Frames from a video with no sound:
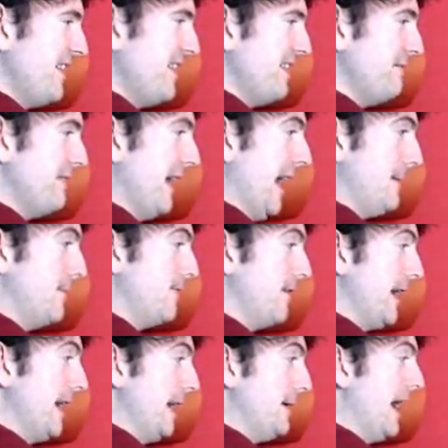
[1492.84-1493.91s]
The hint before you
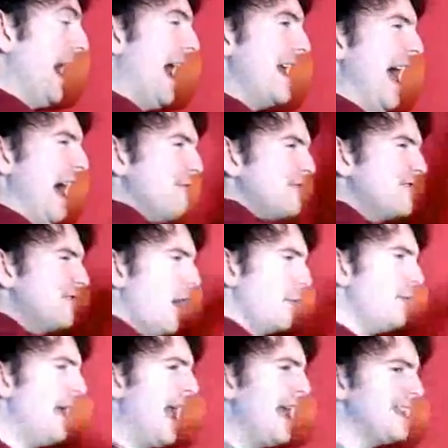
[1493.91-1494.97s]
know it. I know.
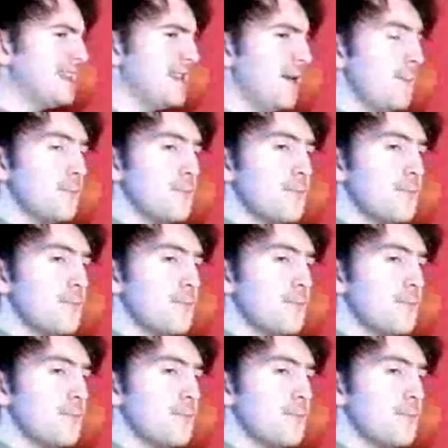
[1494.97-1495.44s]
Stop it.